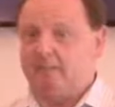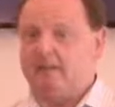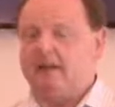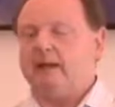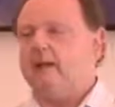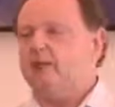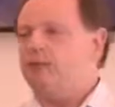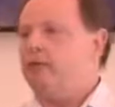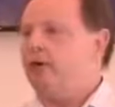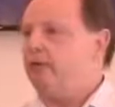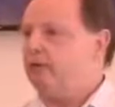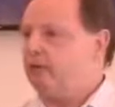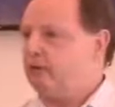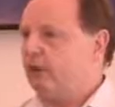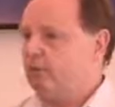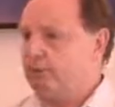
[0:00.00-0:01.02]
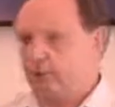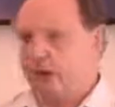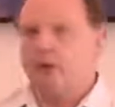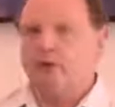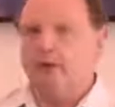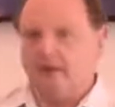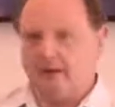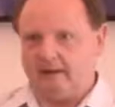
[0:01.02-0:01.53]
but it's not, it's not
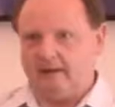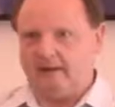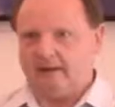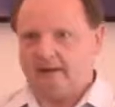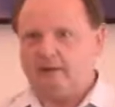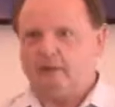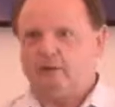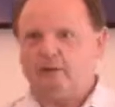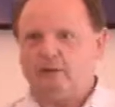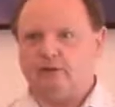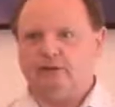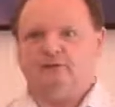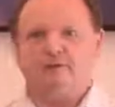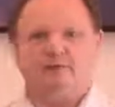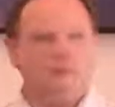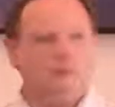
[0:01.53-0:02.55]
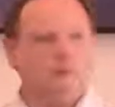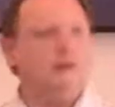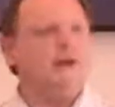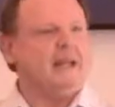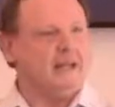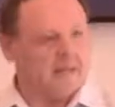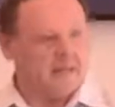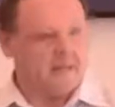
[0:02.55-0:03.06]
broken. It's just
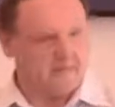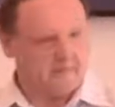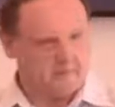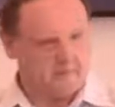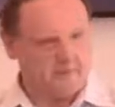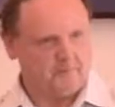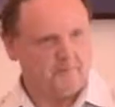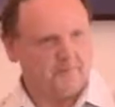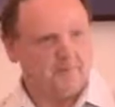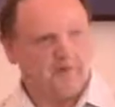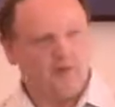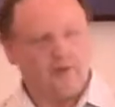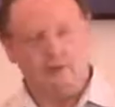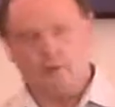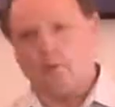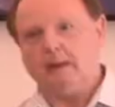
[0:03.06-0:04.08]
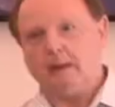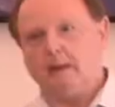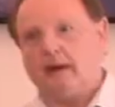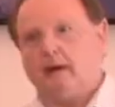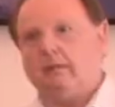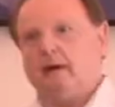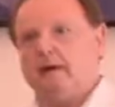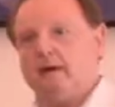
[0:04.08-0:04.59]
weak. It is
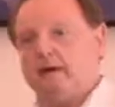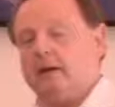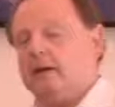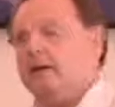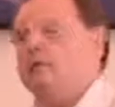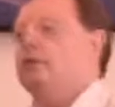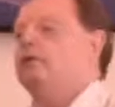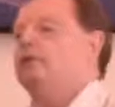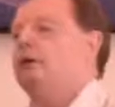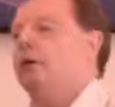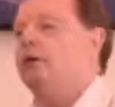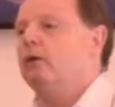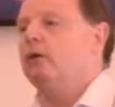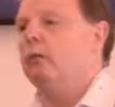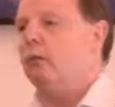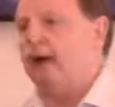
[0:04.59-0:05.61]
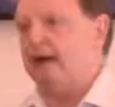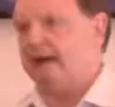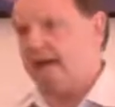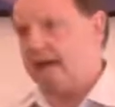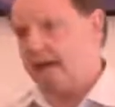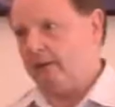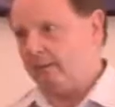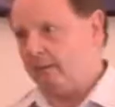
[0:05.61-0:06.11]
weak. I, you know, I just don't quite
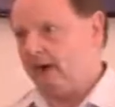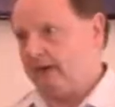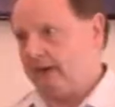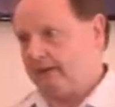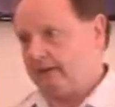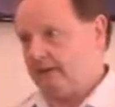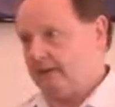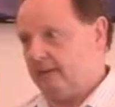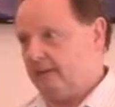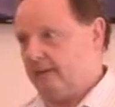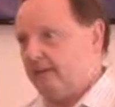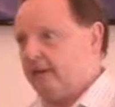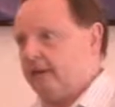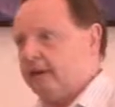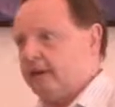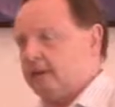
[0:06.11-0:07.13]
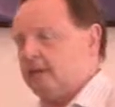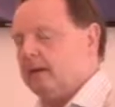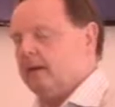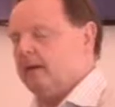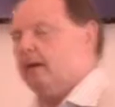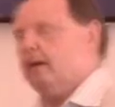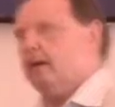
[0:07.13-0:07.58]
get it right. Yeah.